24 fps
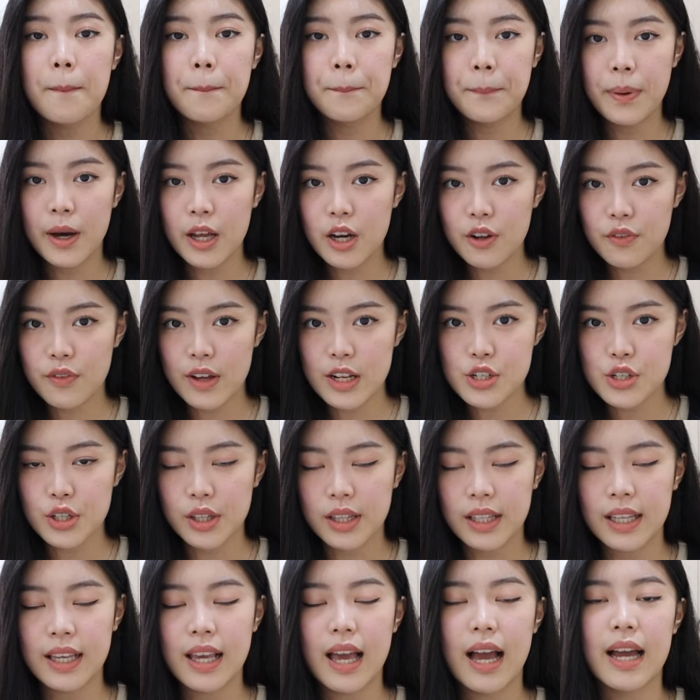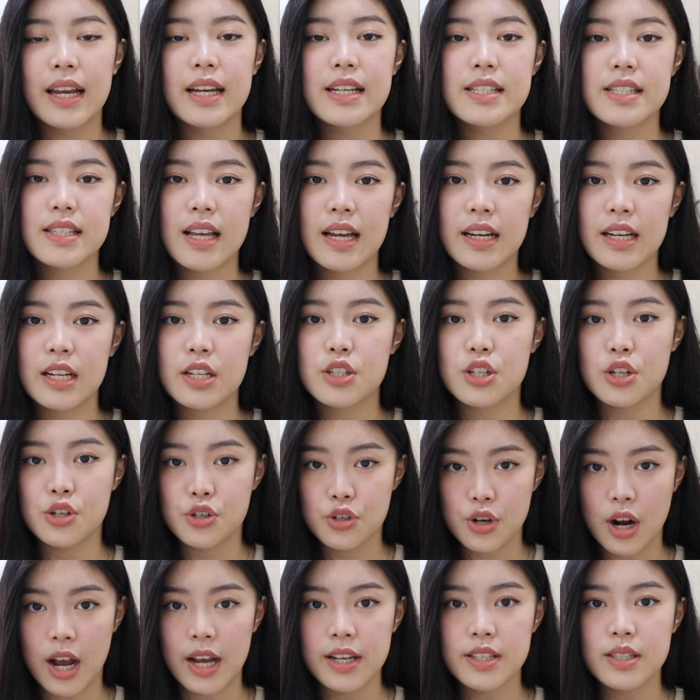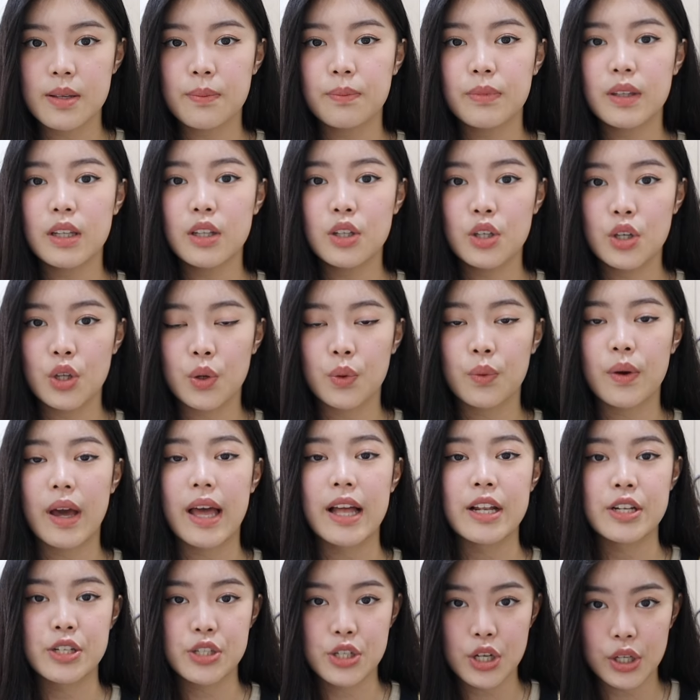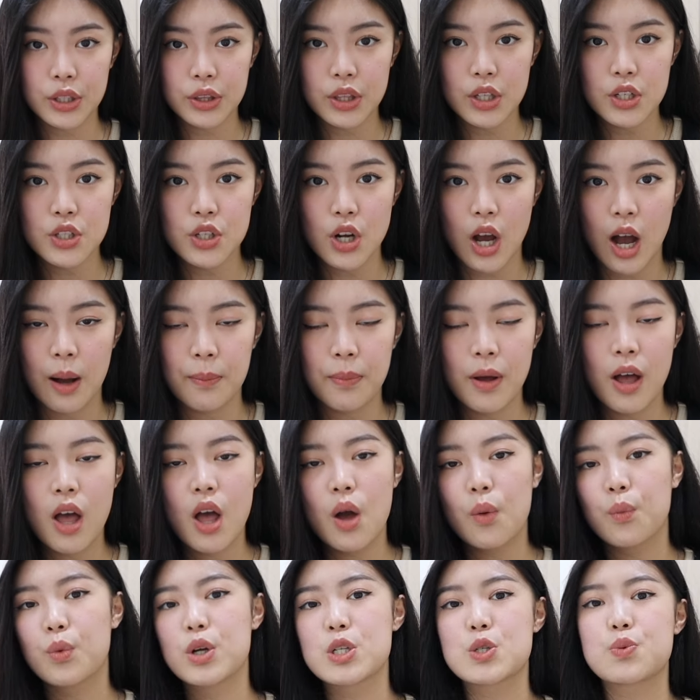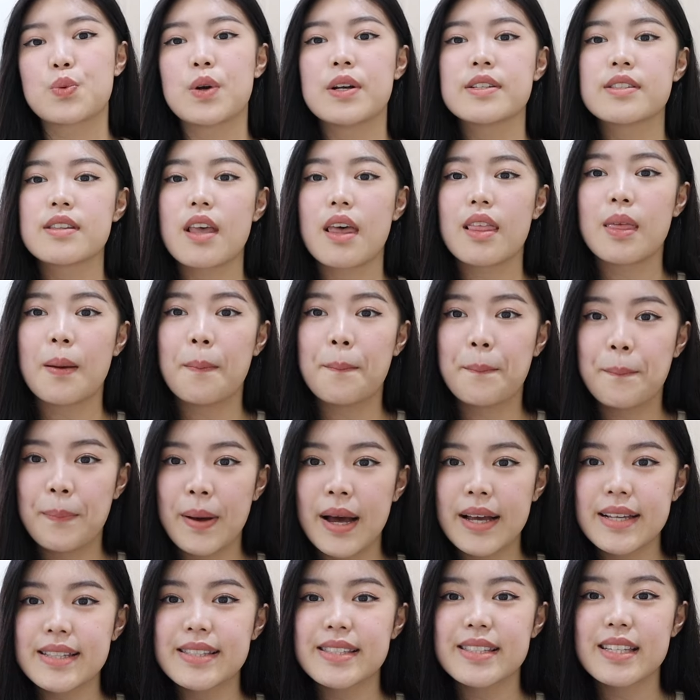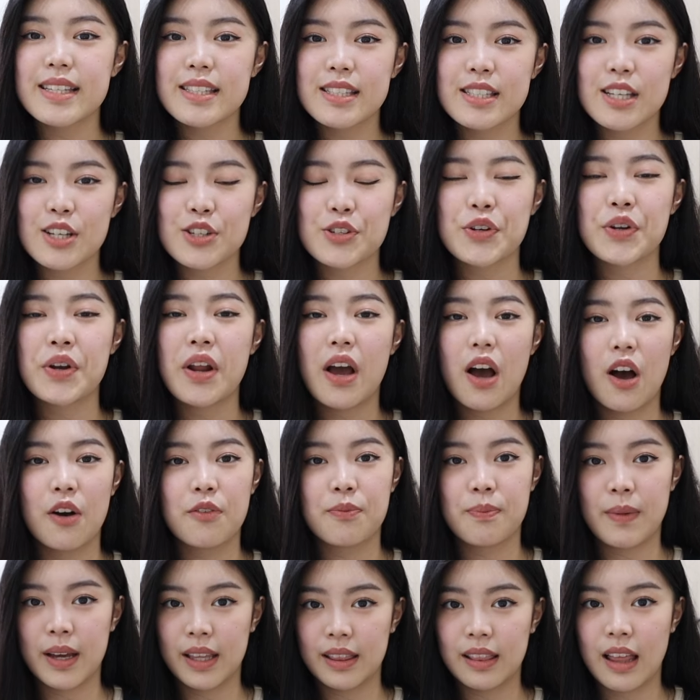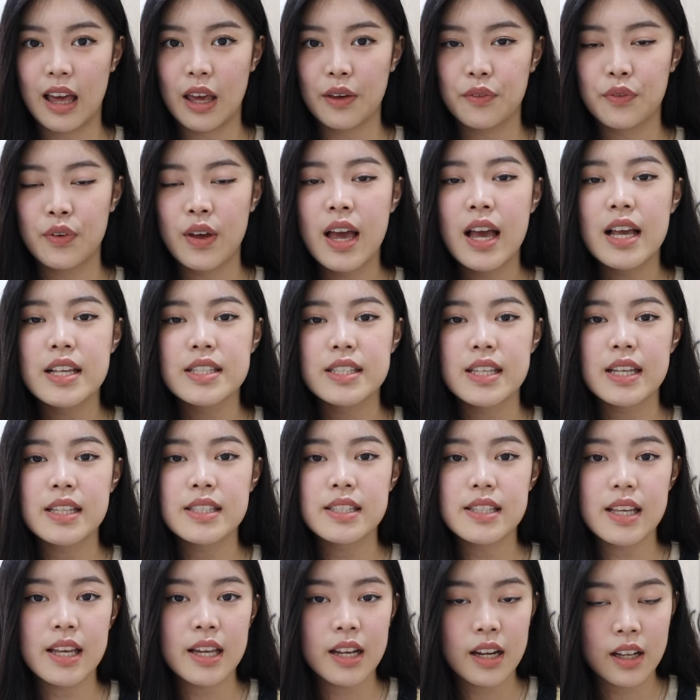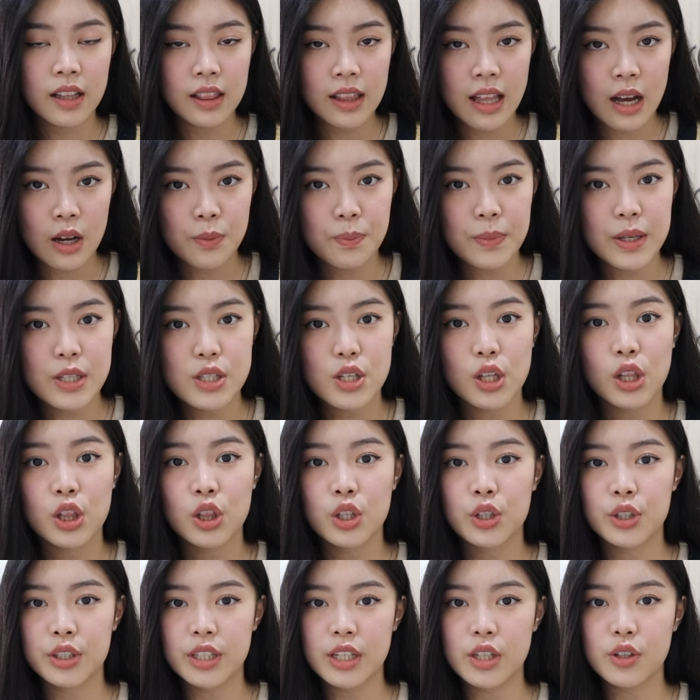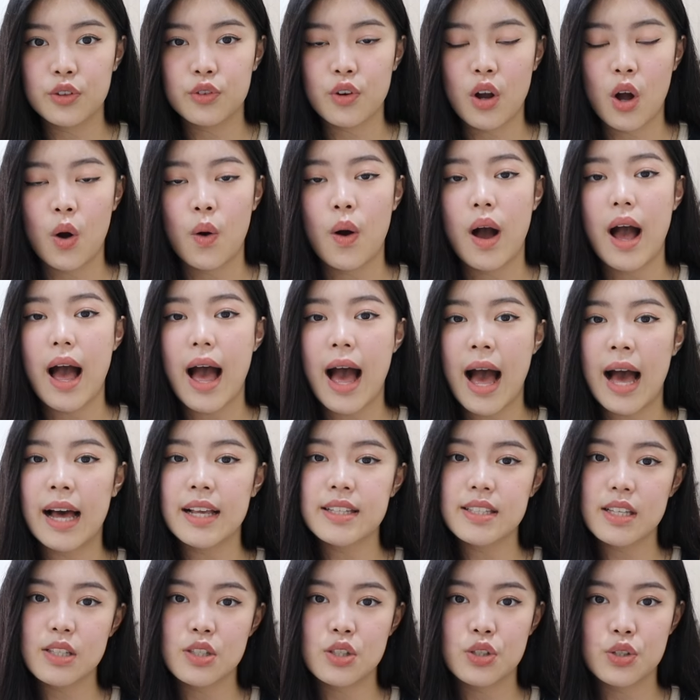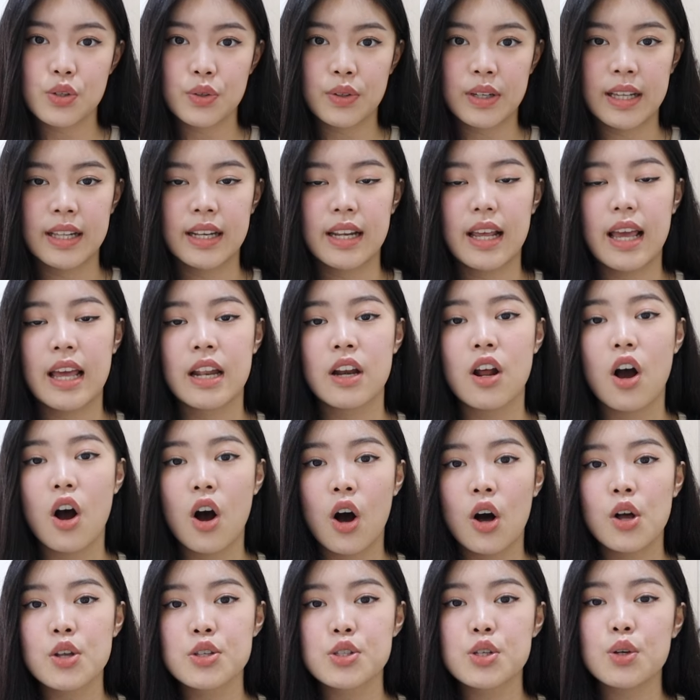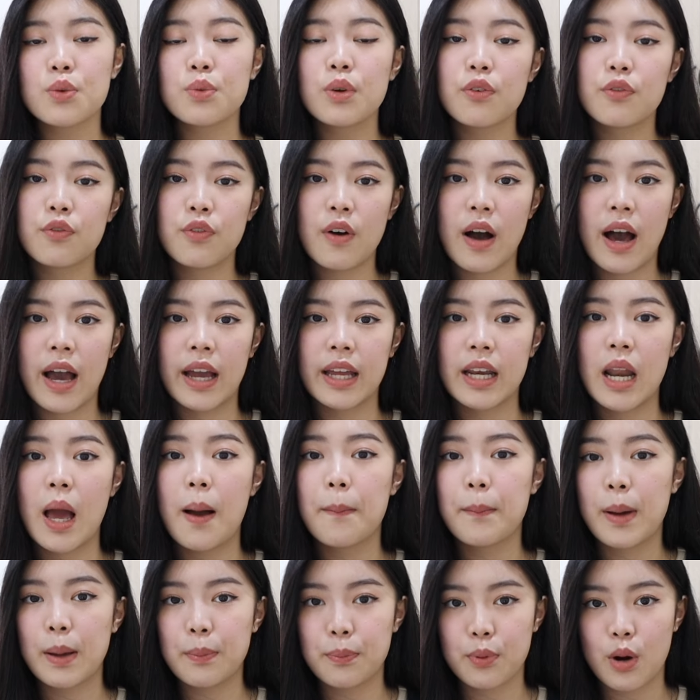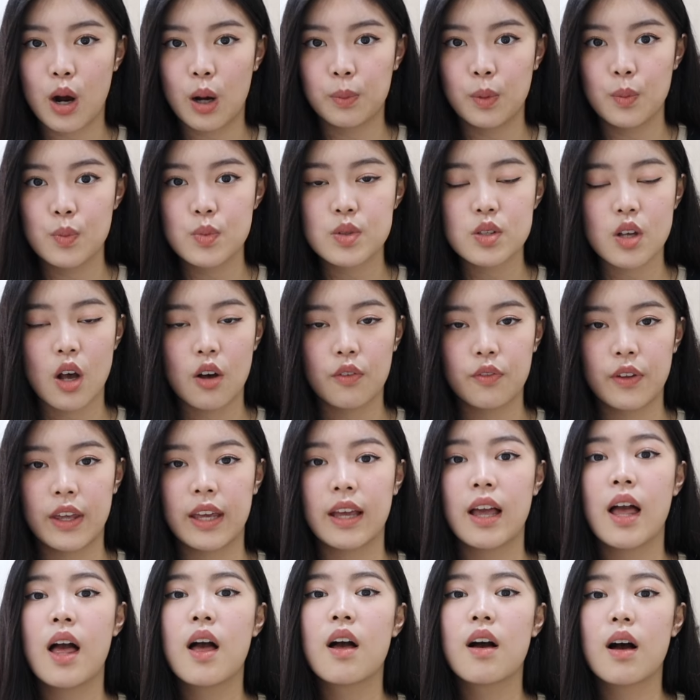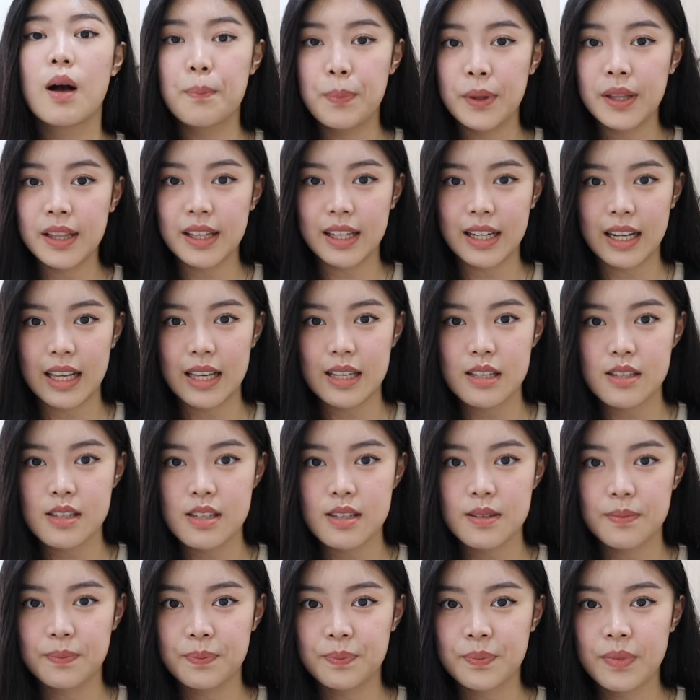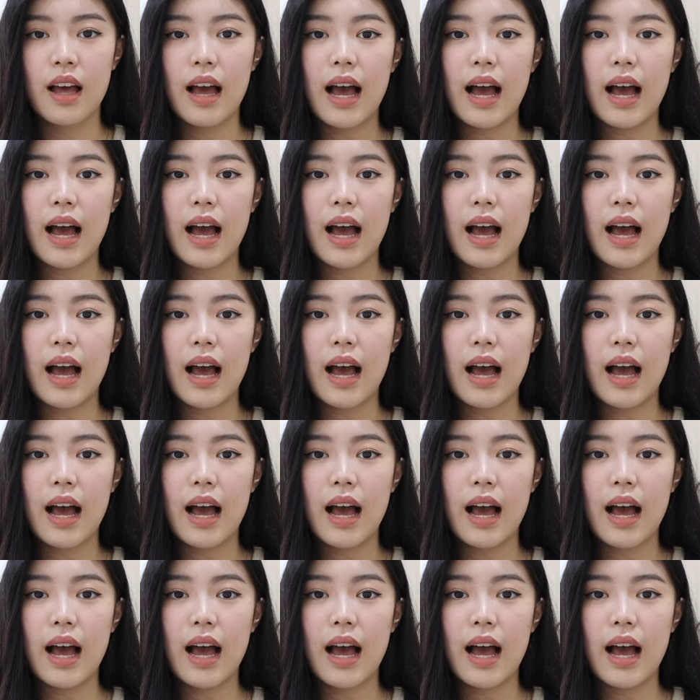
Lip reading: But eventually I decided to try something new and took the job, which was the best decision of my life since it allowed me to learn and grow as a student and also refine my problem-solving abilities.